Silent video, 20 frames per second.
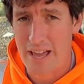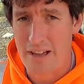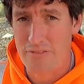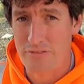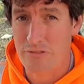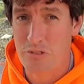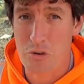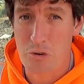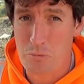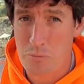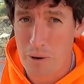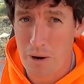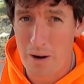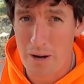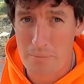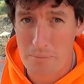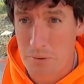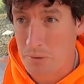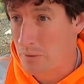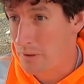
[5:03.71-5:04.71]

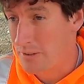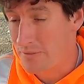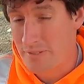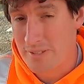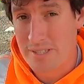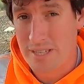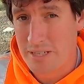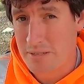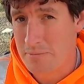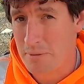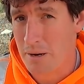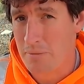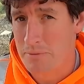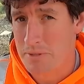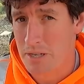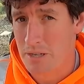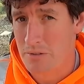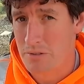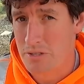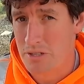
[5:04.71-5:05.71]
4-pipe or even
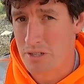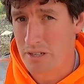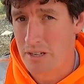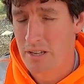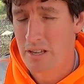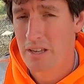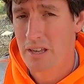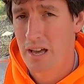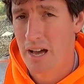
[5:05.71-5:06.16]
6-pipe solution